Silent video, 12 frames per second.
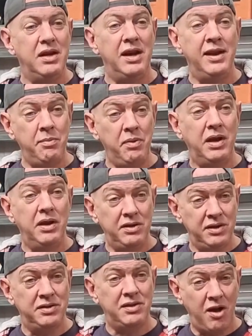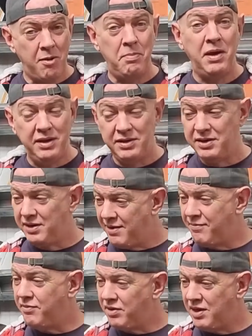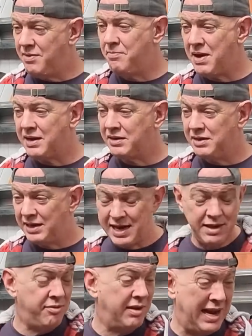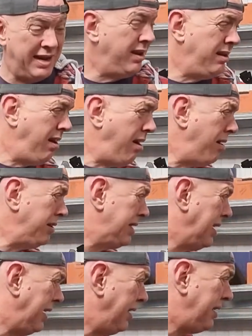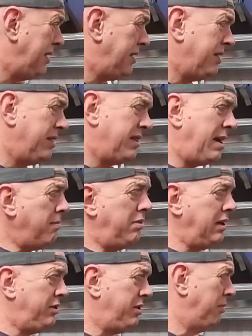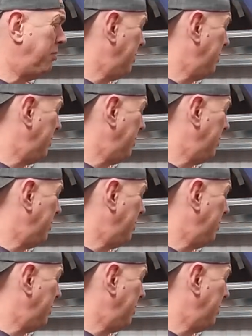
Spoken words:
And then we can just start piecing everything back together again. And largely this is an assembly job.